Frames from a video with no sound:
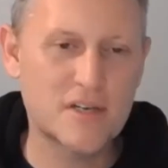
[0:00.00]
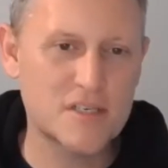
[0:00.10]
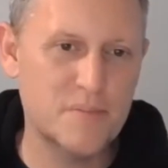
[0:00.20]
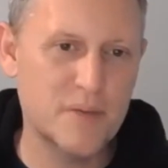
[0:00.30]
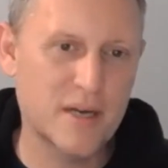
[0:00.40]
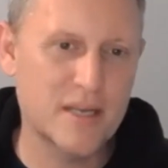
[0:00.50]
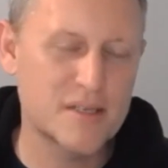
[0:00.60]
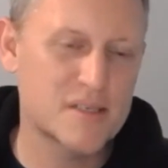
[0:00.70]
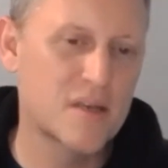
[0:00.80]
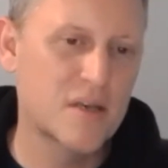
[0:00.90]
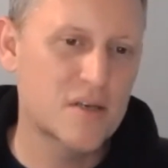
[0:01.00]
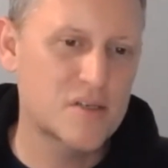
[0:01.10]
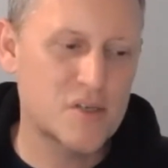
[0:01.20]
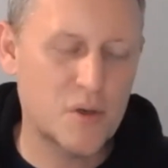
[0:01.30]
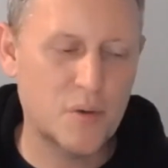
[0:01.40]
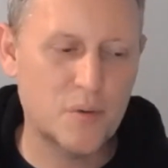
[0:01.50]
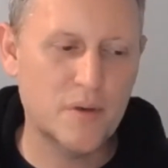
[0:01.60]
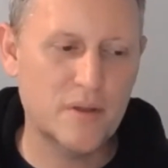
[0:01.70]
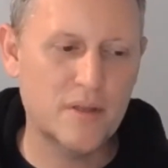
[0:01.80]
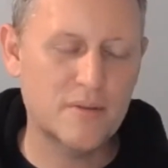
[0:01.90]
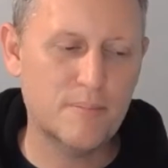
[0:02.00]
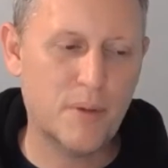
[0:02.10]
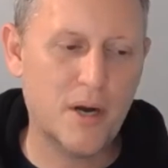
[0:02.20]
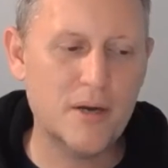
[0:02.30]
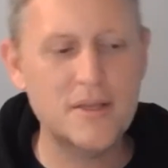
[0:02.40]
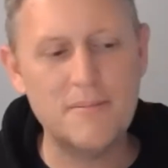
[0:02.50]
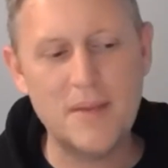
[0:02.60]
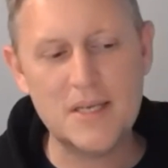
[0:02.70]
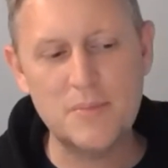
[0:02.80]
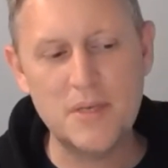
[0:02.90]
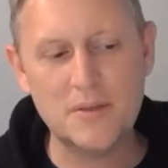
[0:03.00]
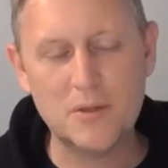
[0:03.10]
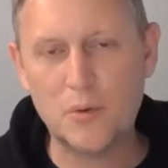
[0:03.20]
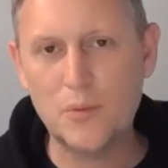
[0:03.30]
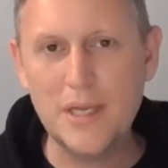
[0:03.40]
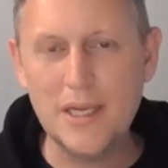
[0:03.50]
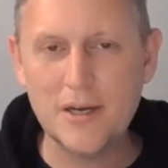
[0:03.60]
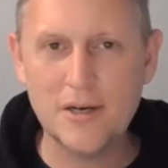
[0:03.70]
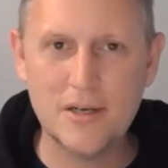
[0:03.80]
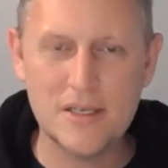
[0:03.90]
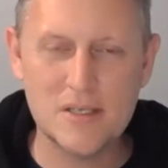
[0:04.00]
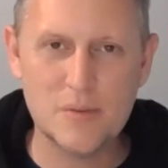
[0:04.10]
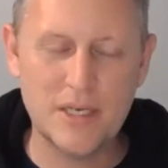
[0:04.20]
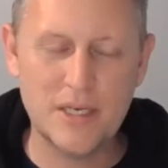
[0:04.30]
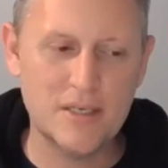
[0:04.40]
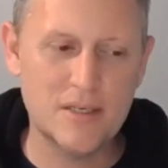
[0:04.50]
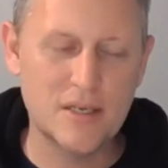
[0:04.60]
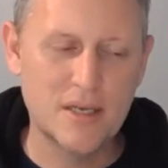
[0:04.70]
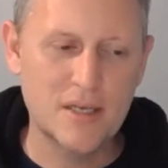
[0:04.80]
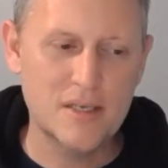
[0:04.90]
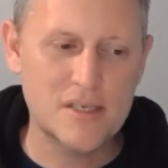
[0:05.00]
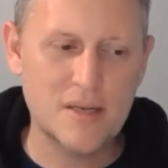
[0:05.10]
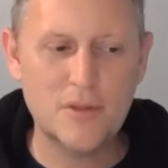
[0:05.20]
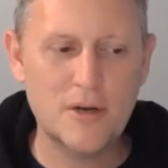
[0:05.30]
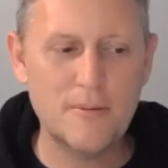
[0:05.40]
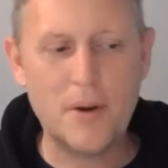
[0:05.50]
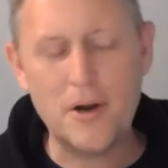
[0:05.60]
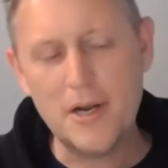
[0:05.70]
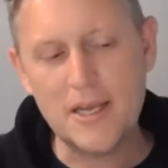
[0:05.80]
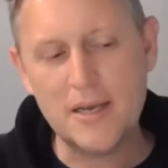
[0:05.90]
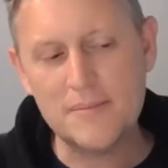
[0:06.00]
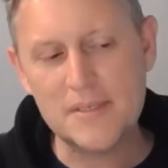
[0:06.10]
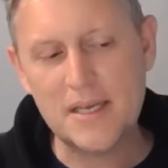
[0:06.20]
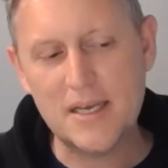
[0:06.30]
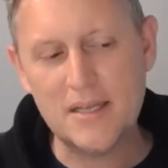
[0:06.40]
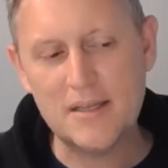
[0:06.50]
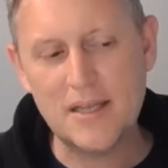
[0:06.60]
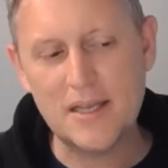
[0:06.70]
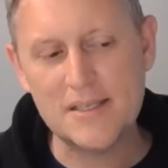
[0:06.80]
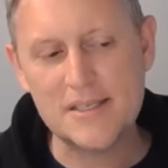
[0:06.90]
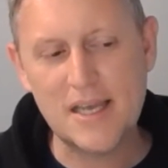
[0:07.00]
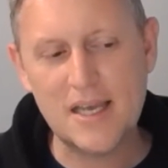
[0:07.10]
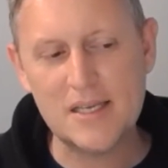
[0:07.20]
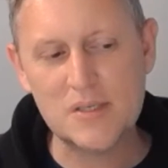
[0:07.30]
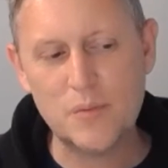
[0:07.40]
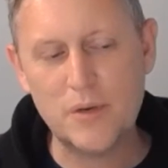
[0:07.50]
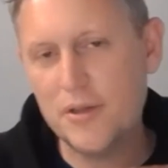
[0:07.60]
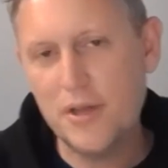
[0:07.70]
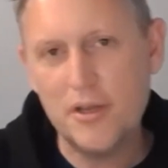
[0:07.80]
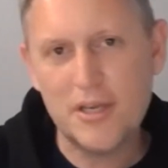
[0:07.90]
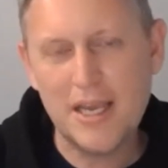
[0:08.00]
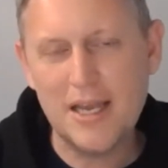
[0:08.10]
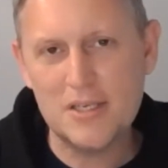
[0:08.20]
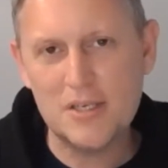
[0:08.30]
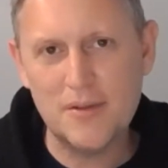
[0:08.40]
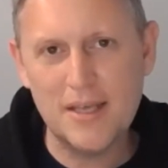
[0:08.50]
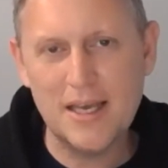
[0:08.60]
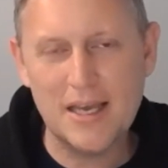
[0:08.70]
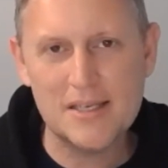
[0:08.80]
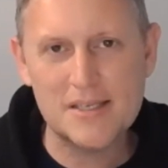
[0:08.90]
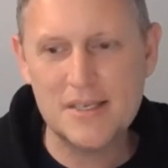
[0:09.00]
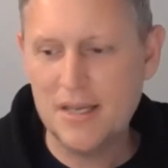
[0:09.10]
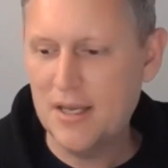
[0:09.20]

experience. So the part that makes me a little weird is when some third party comes in and says, well, no, you can't do this.